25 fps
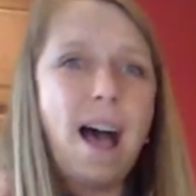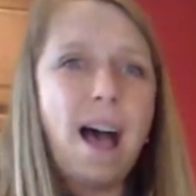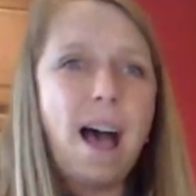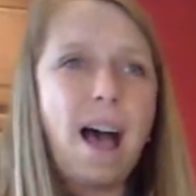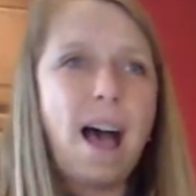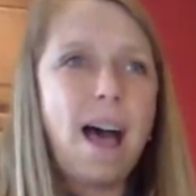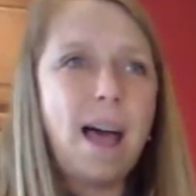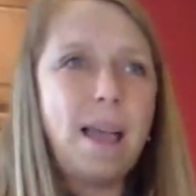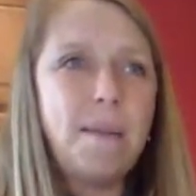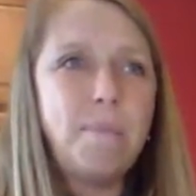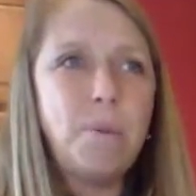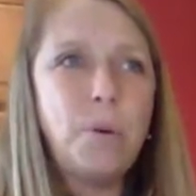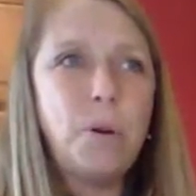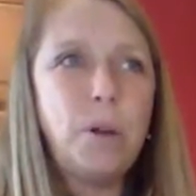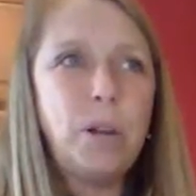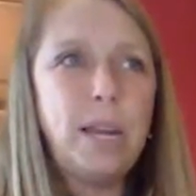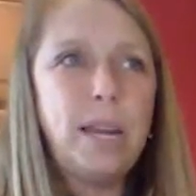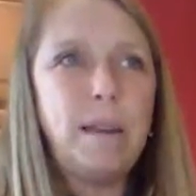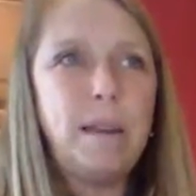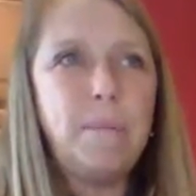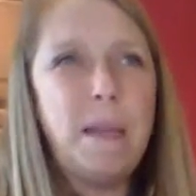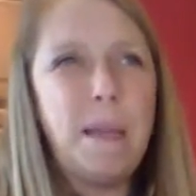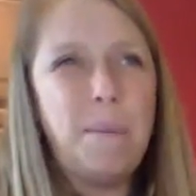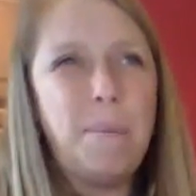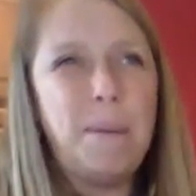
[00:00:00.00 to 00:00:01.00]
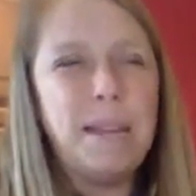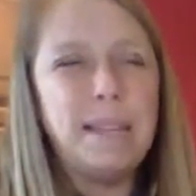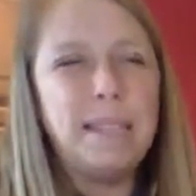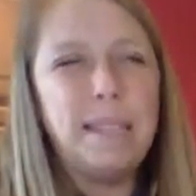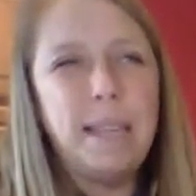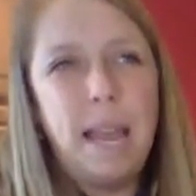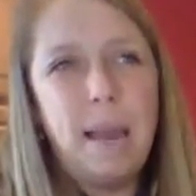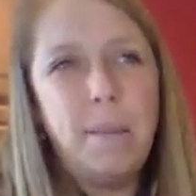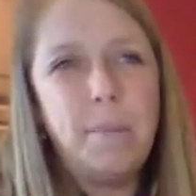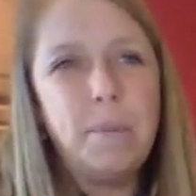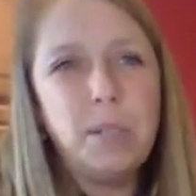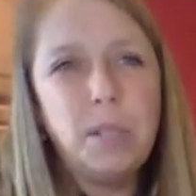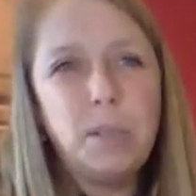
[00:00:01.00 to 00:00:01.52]
I put in maybe a
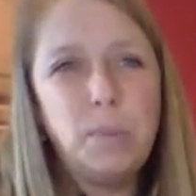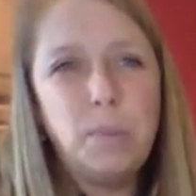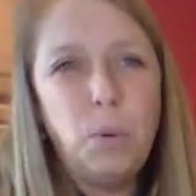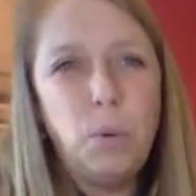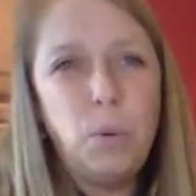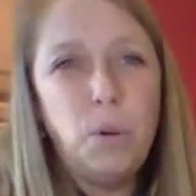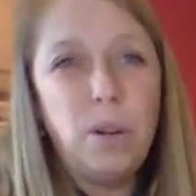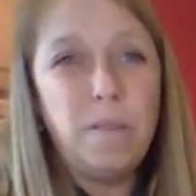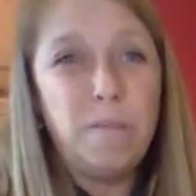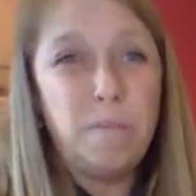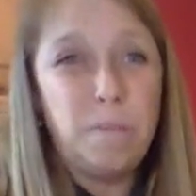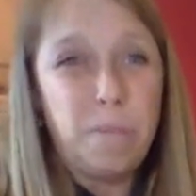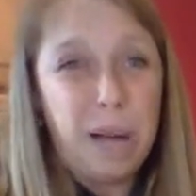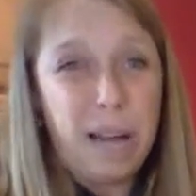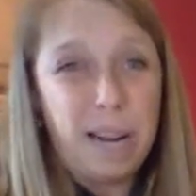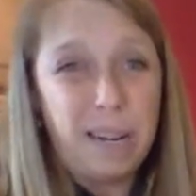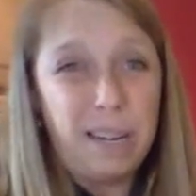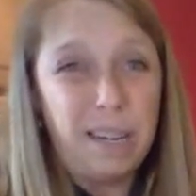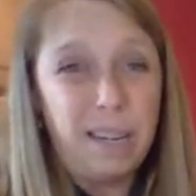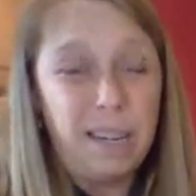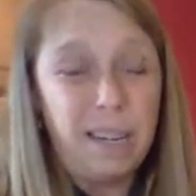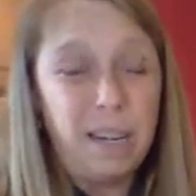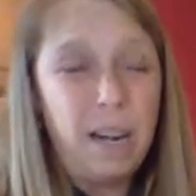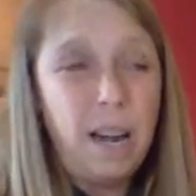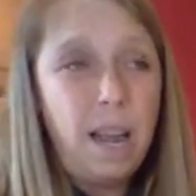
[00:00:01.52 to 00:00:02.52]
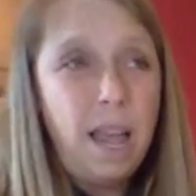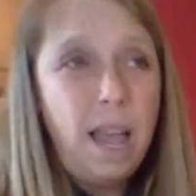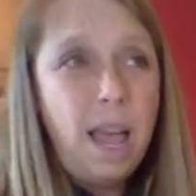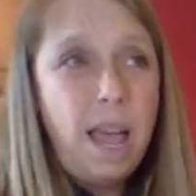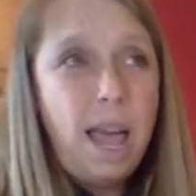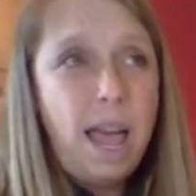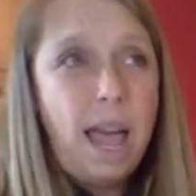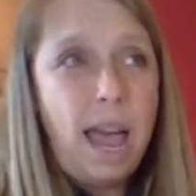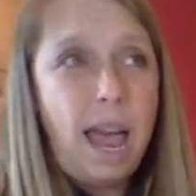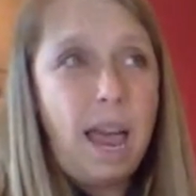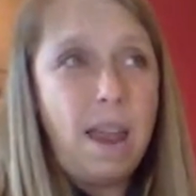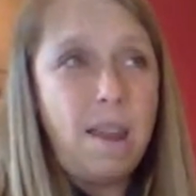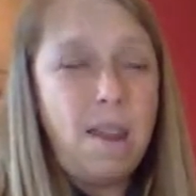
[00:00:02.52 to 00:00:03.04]
tablespoon of butter
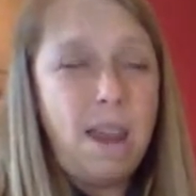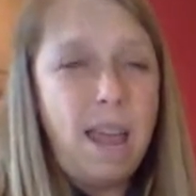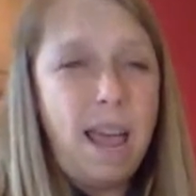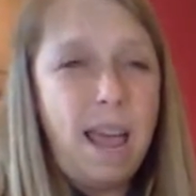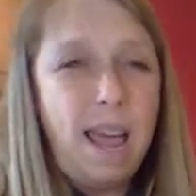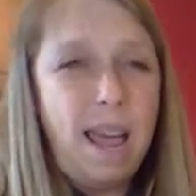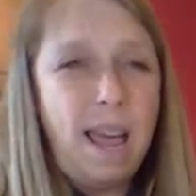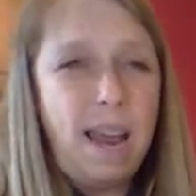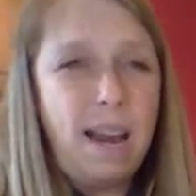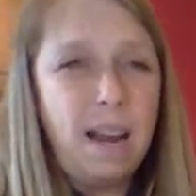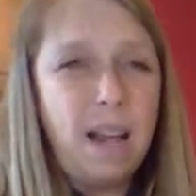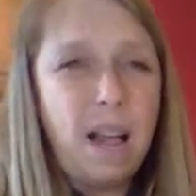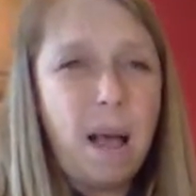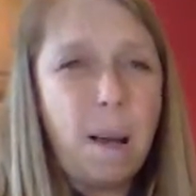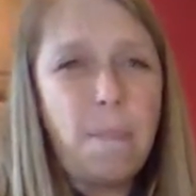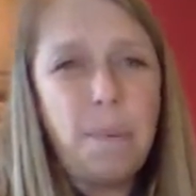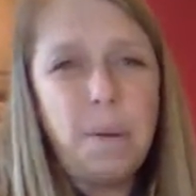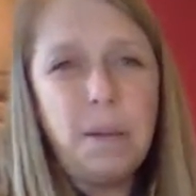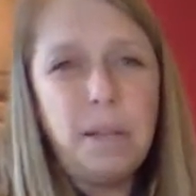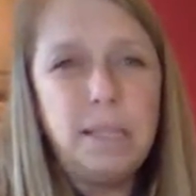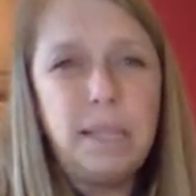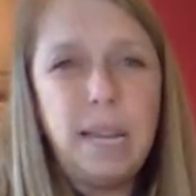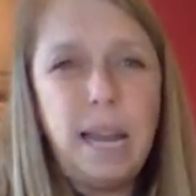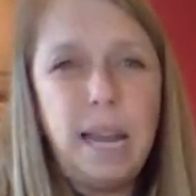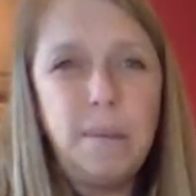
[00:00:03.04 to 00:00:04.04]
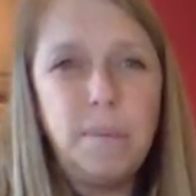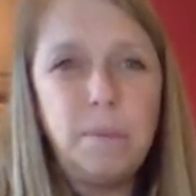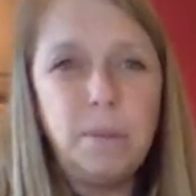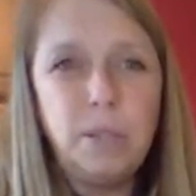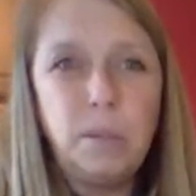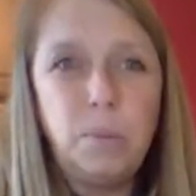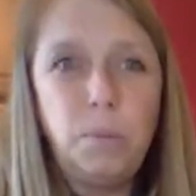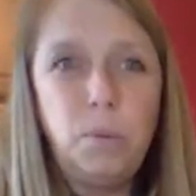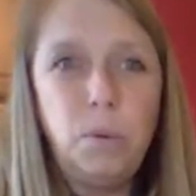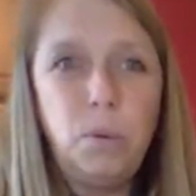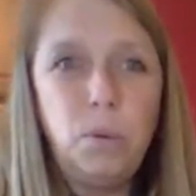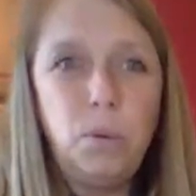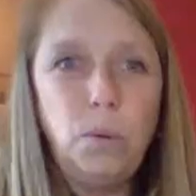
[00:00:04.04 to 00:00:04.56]
and then a couple of
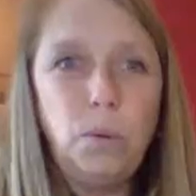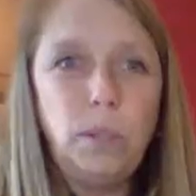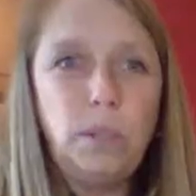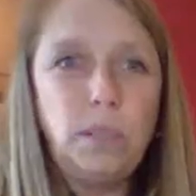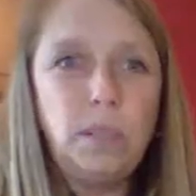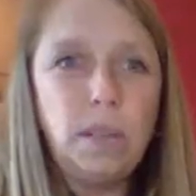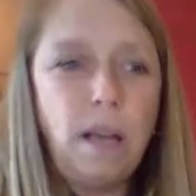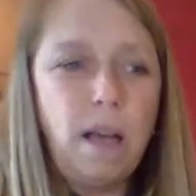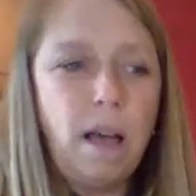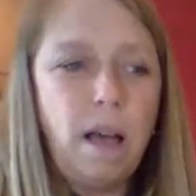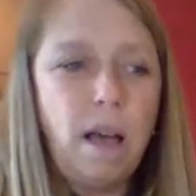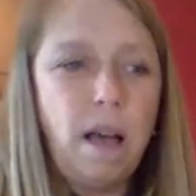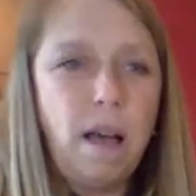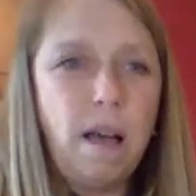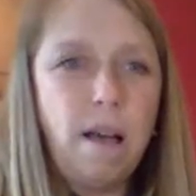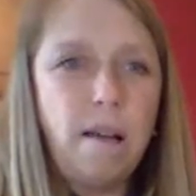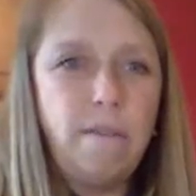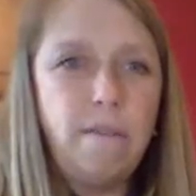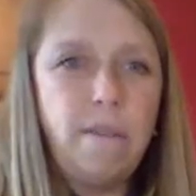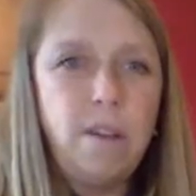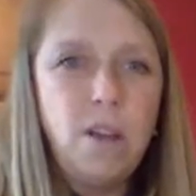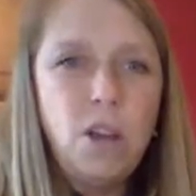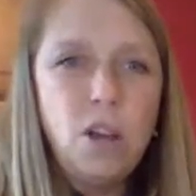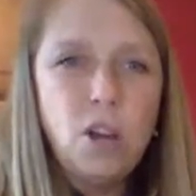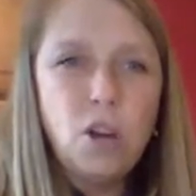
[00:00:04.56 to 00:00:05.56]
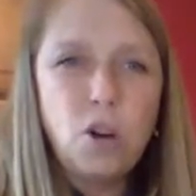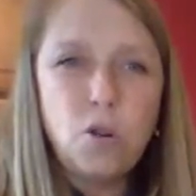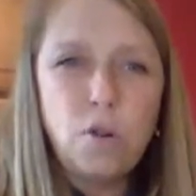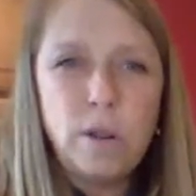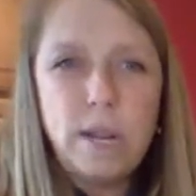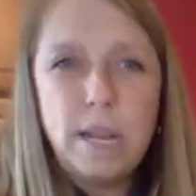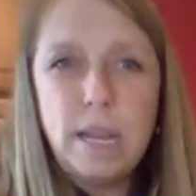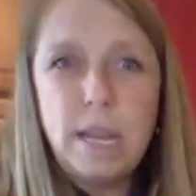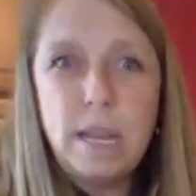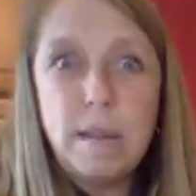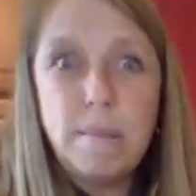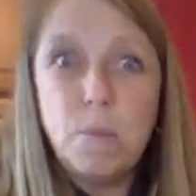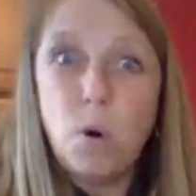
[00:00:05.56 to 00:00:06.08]
tablespoons of
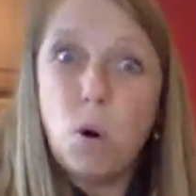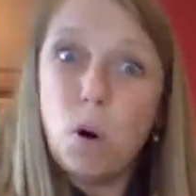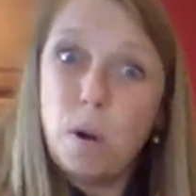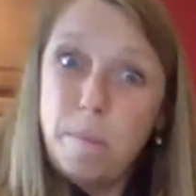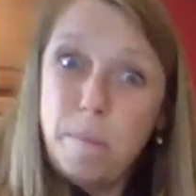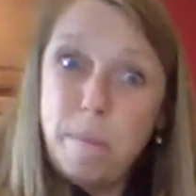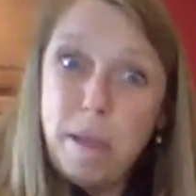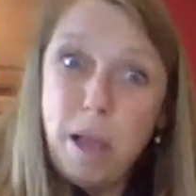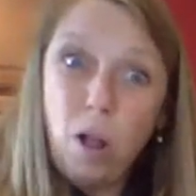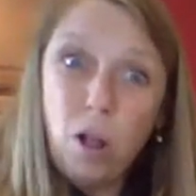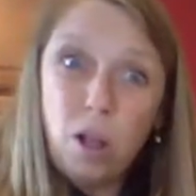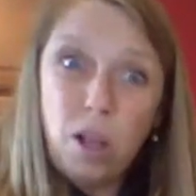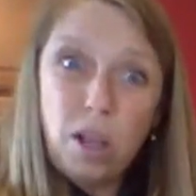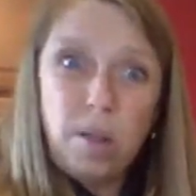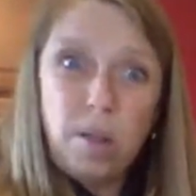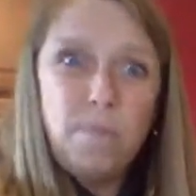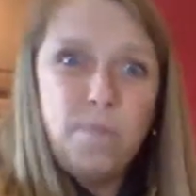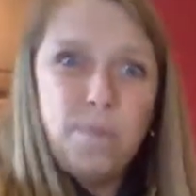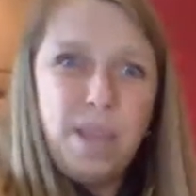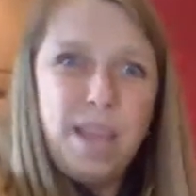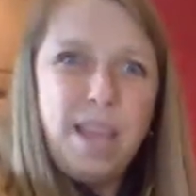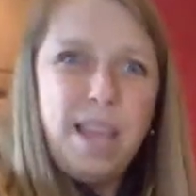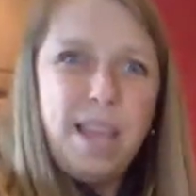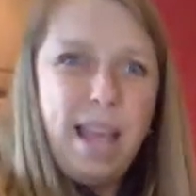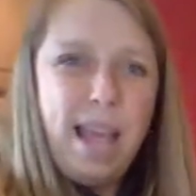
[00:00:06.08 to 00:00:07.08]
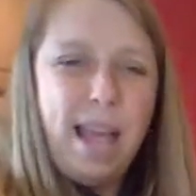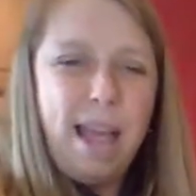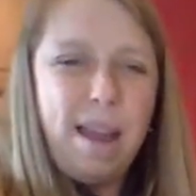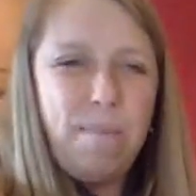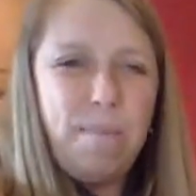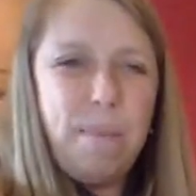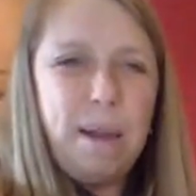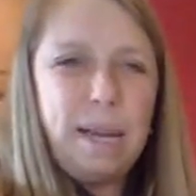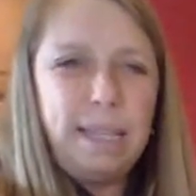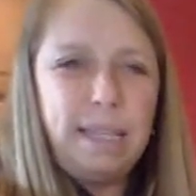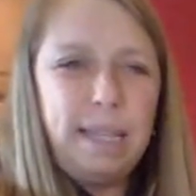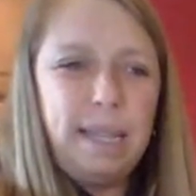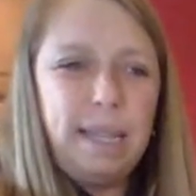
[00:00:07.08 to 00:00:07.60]
cream or milk, and
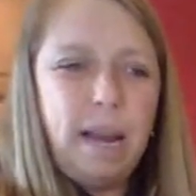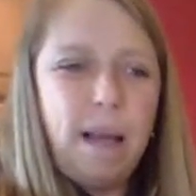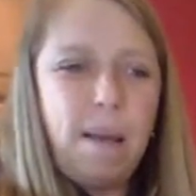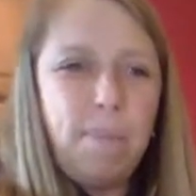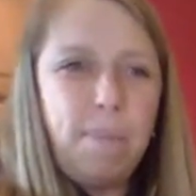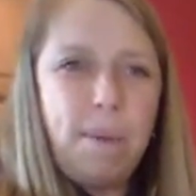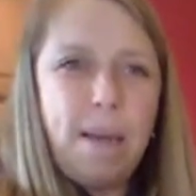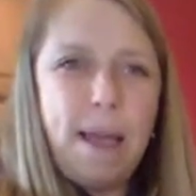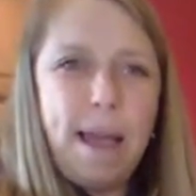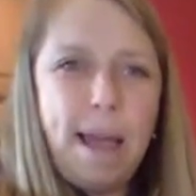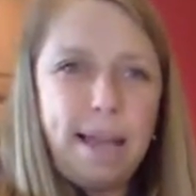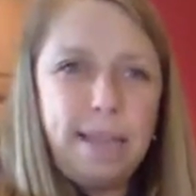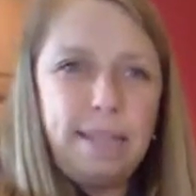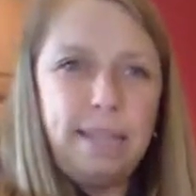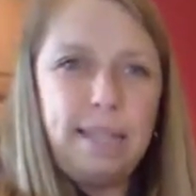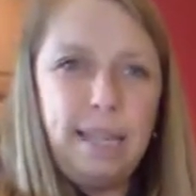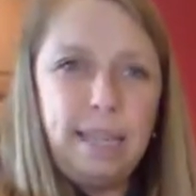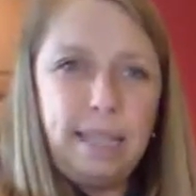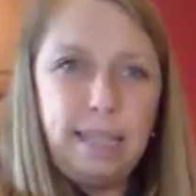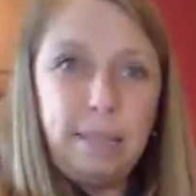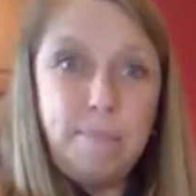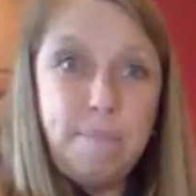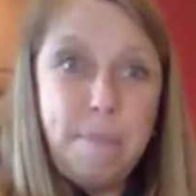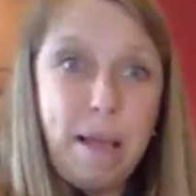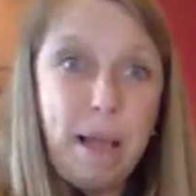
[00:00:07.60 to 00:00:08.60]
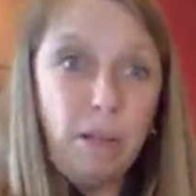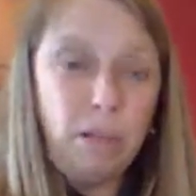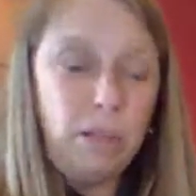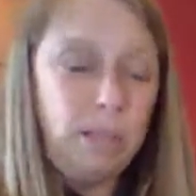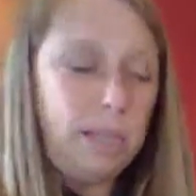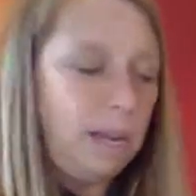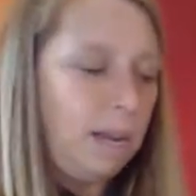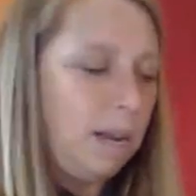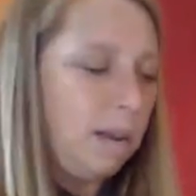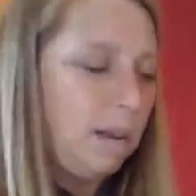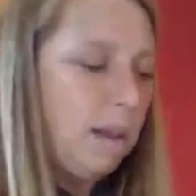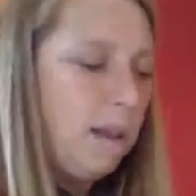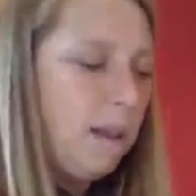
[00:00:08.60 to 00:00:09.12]
mix it up as it's
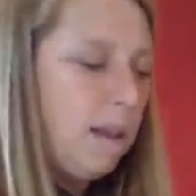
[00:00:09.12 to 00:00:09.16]
melting,